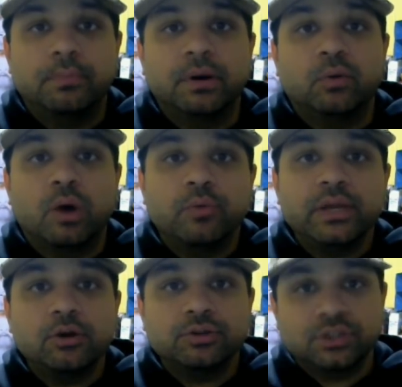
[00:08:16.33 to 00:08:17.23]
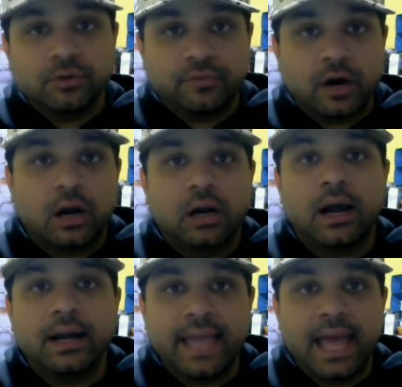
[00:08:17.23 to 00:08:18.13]
but what we know so
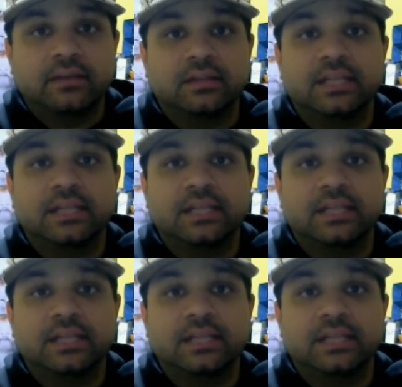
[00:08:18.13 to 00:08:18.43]
far, again,